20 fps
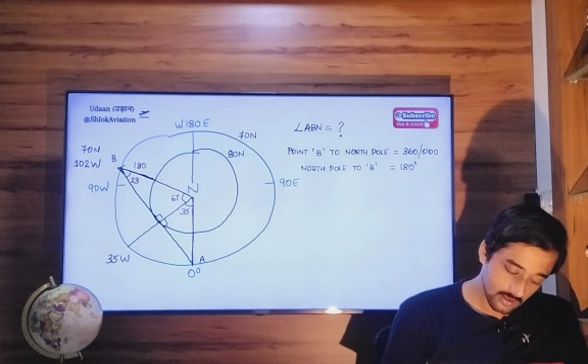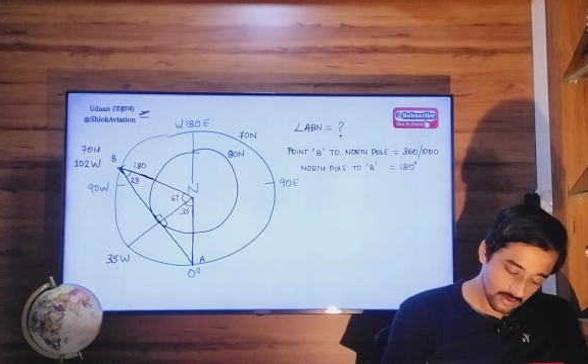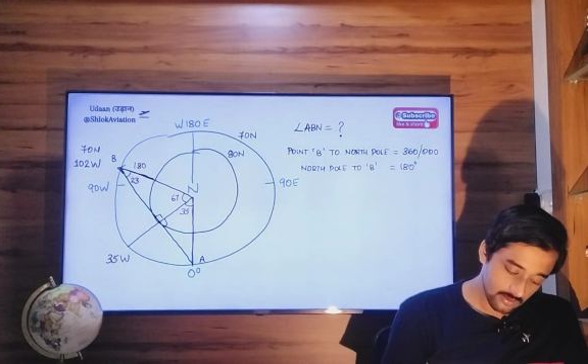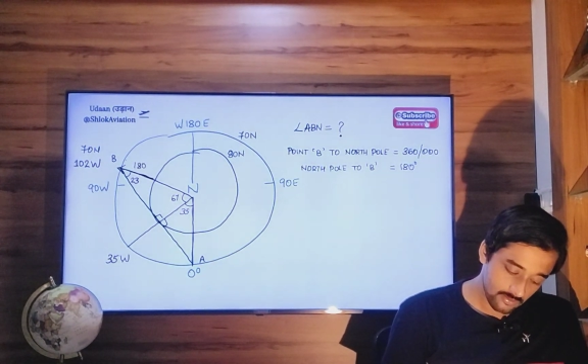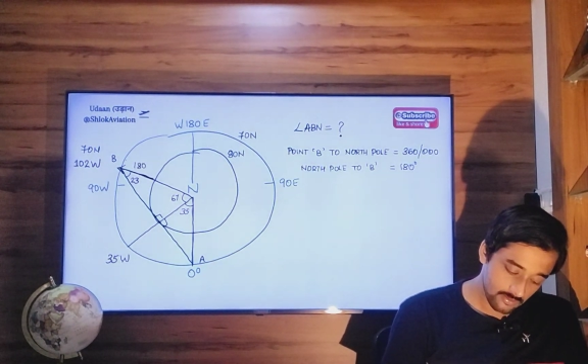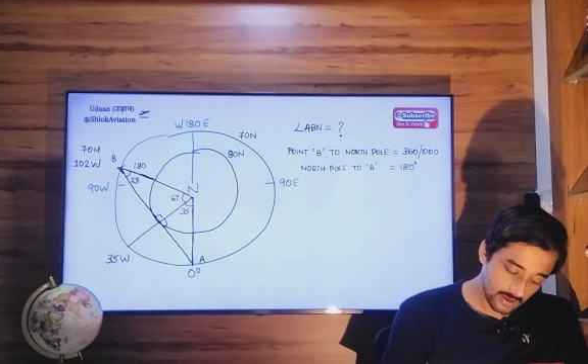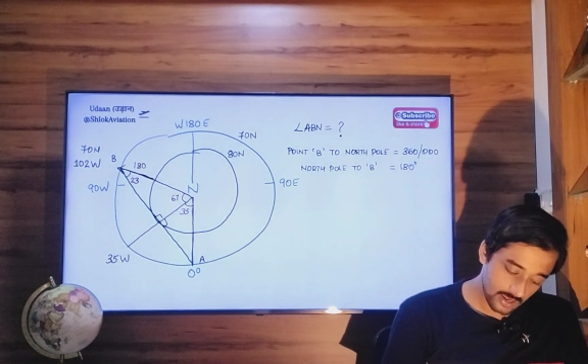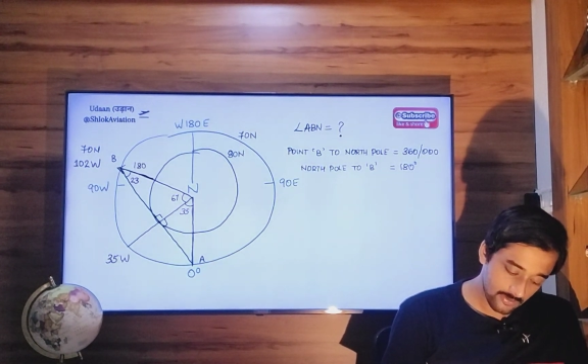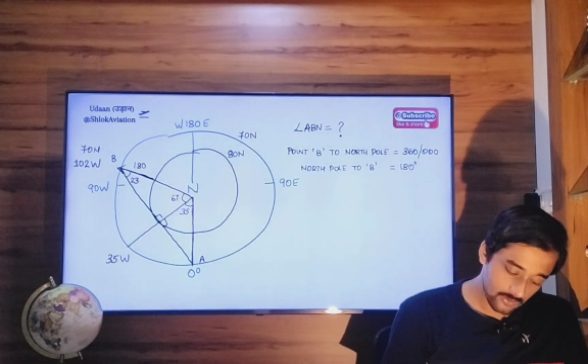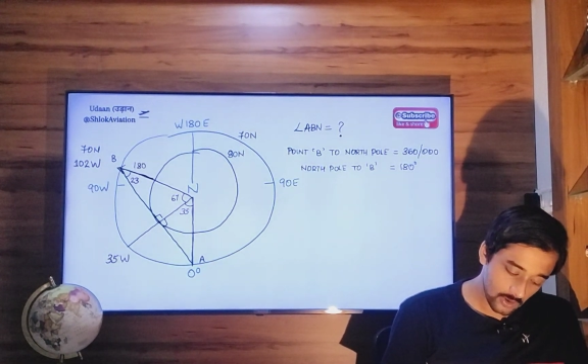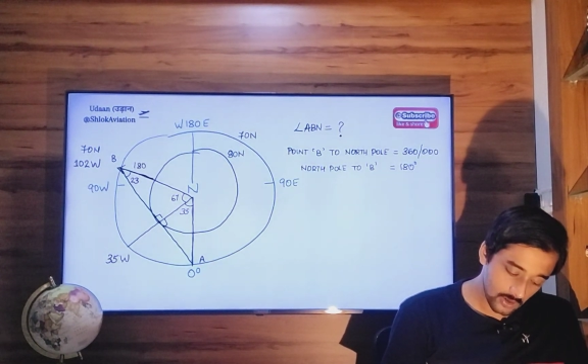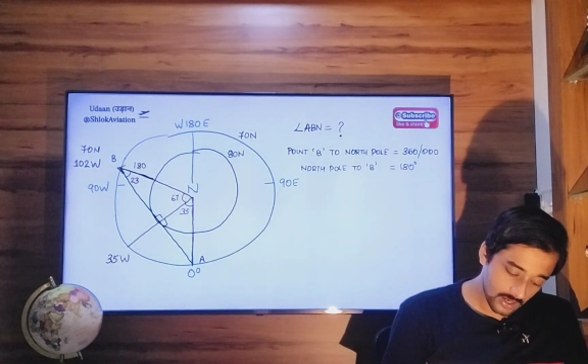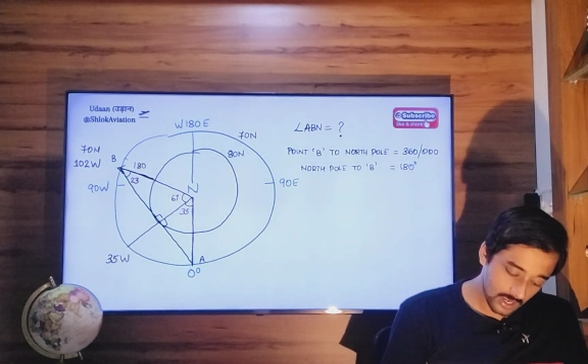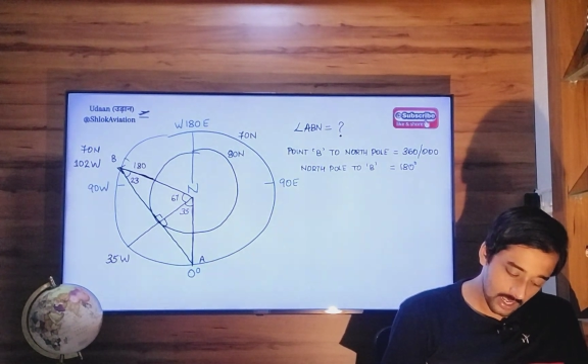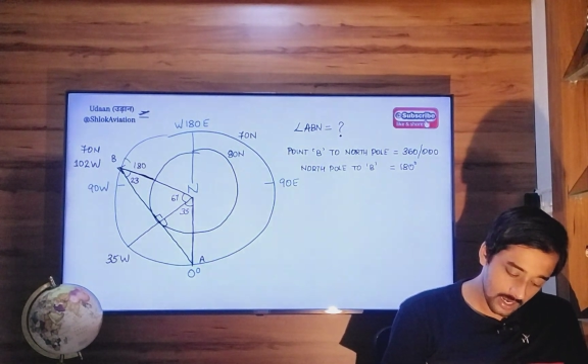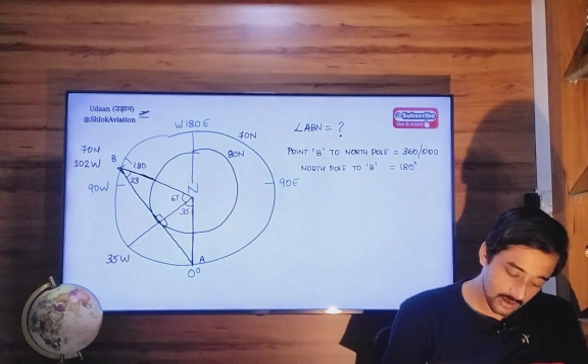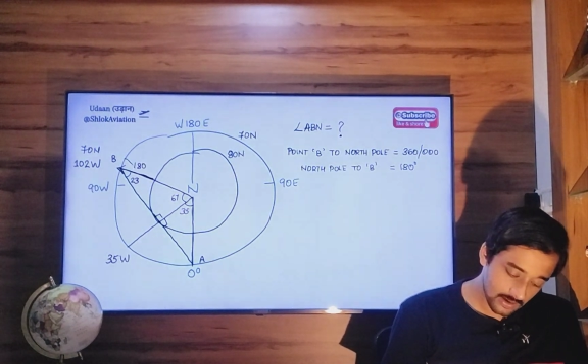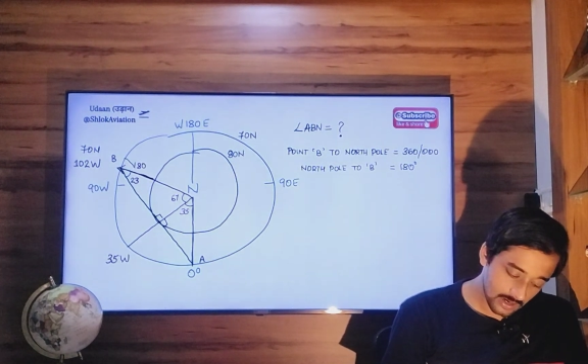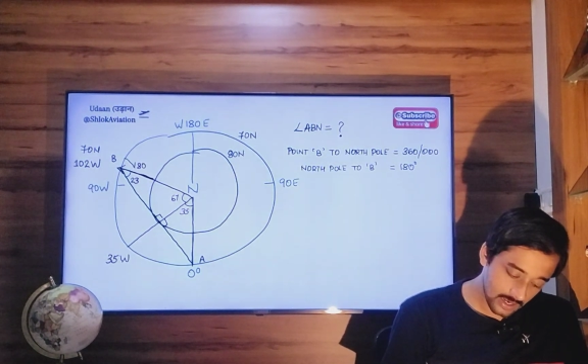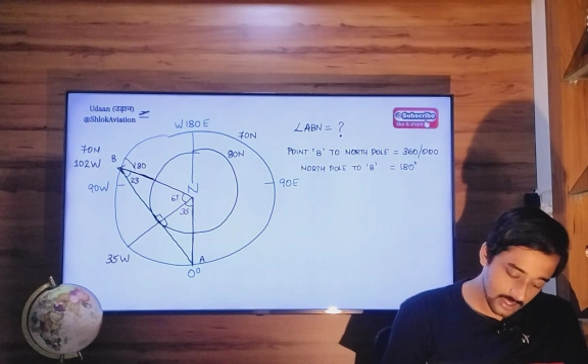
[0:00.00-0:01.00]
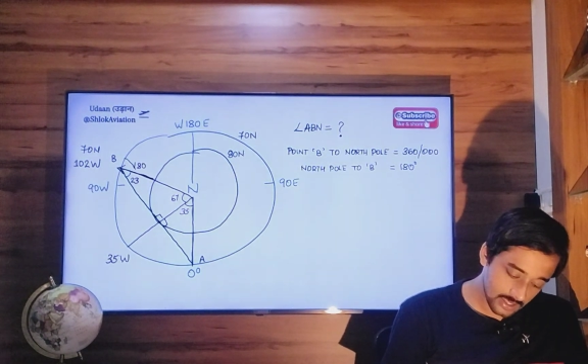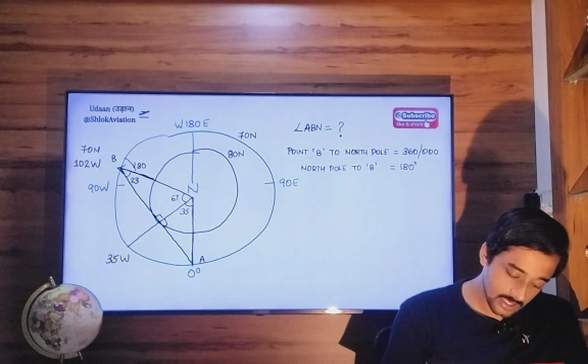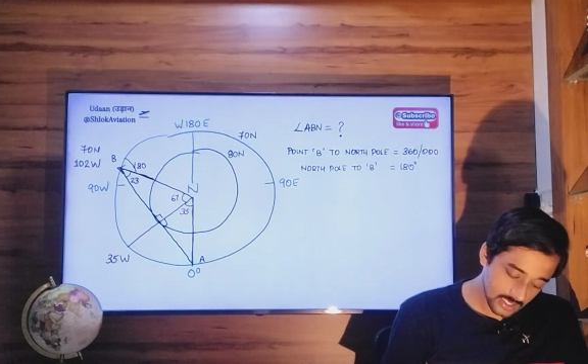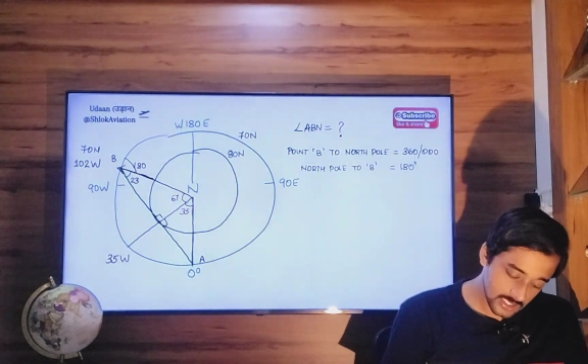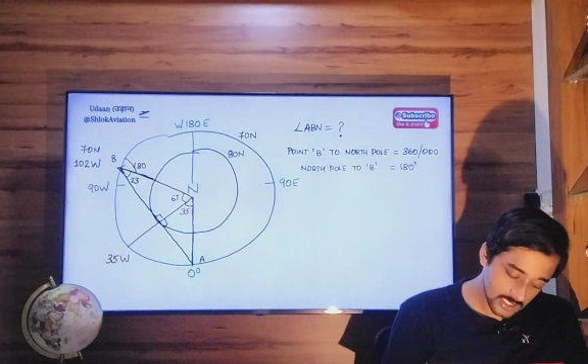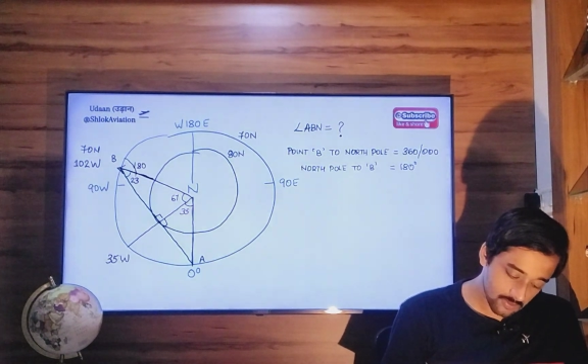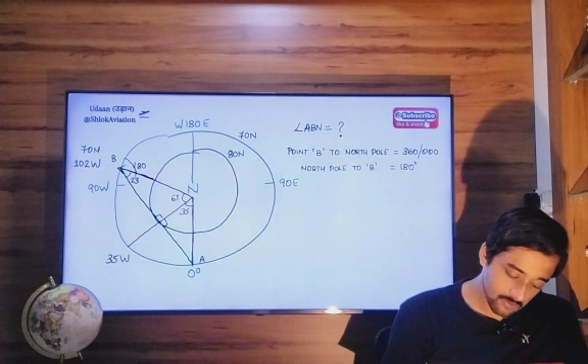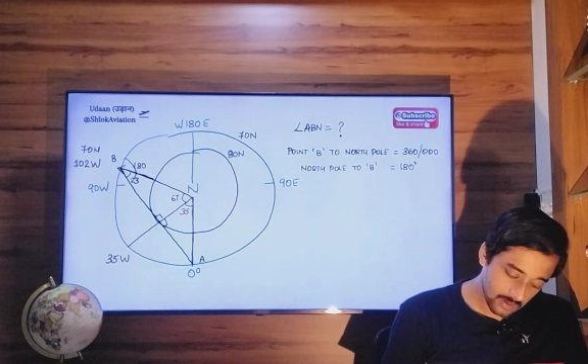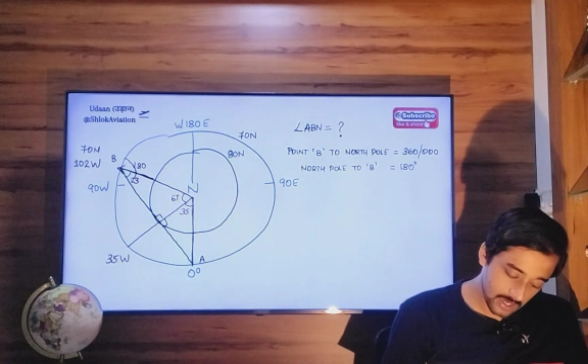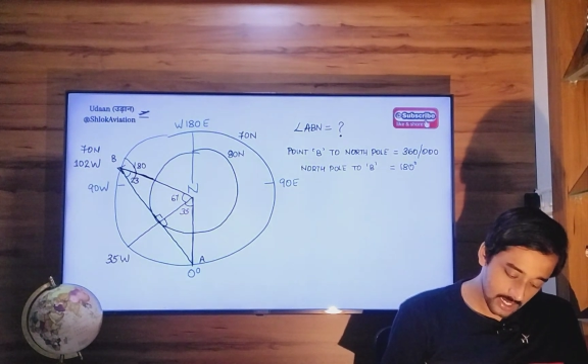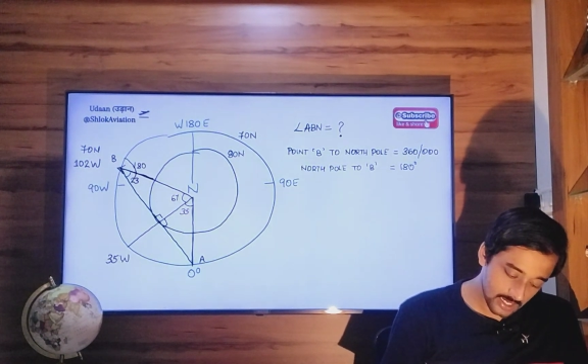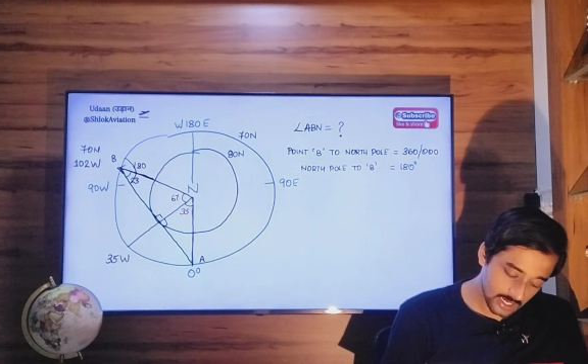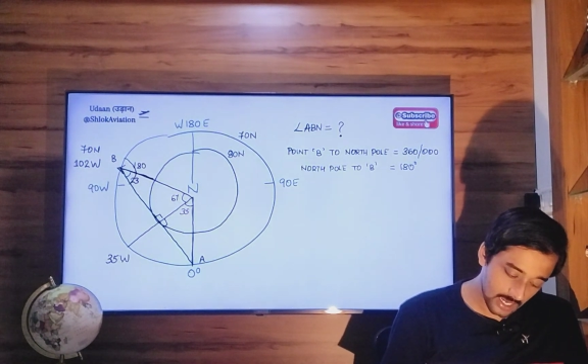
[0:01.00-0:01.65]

We have to calculate this big